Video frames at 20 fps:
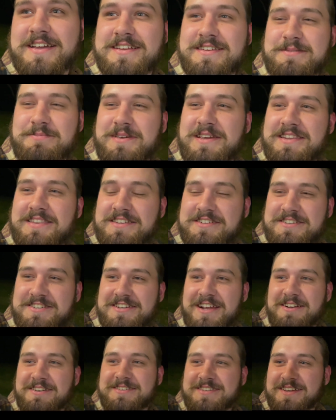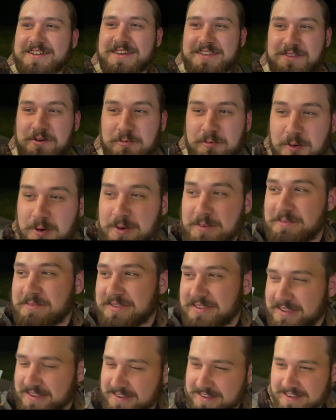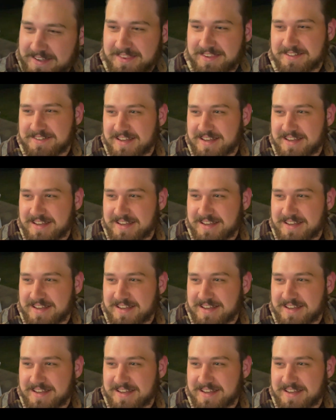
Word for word: to be in the shelter, in the warmth, in the